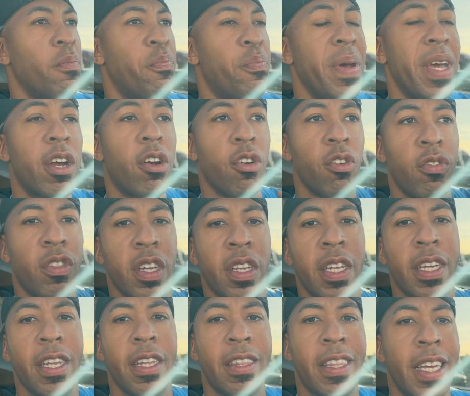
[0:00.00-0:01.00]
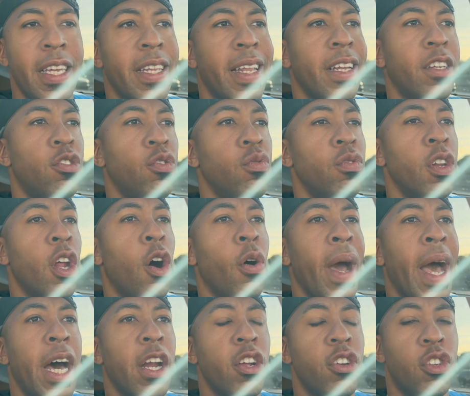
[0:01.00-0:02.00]
bigger than anything that you know
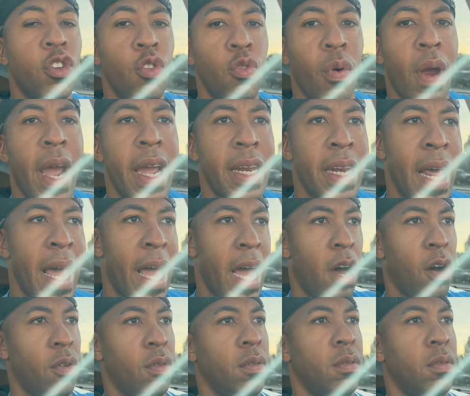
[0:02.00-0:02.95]
how to do right now,